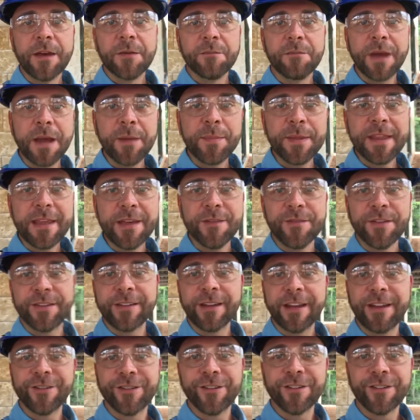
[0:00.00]
Maybe the
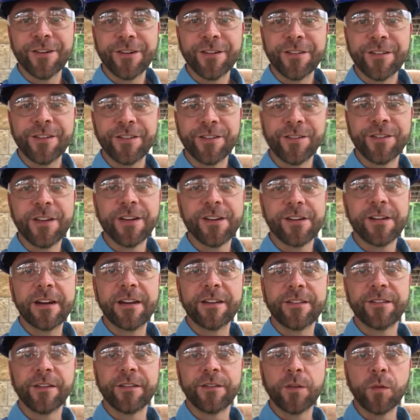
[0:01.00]
invitation during this
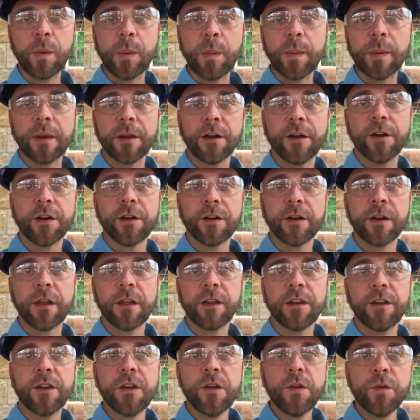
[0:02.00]
series is that we would learn
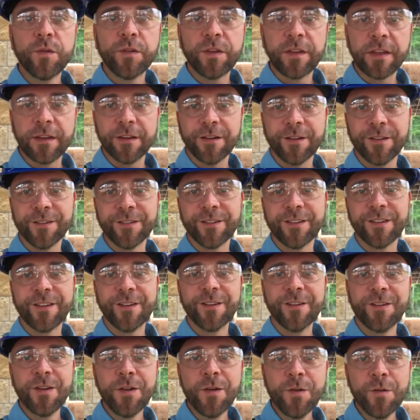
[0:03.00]
new skills,
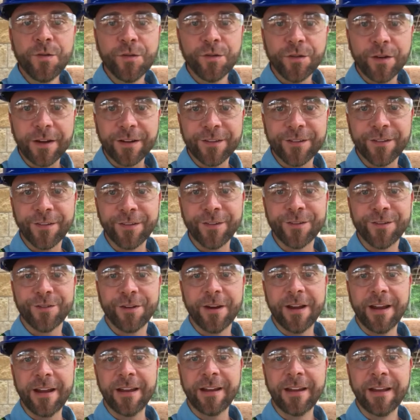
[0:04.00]
new tricks of the
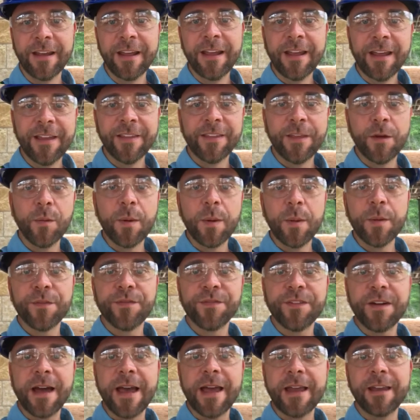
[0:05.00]
trade, that we would
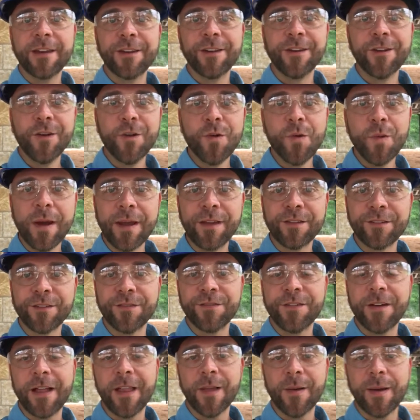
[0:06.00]
find new ways
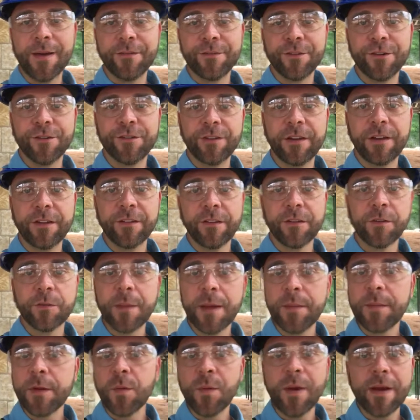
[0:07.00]
to follow after Jesus,
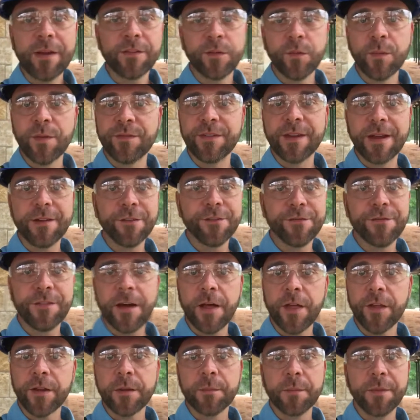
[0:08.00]
maybe ways that we've never
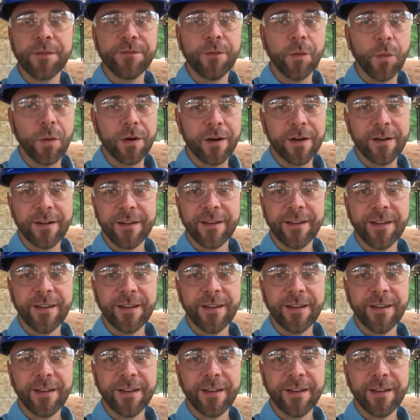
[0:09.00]
followed him before.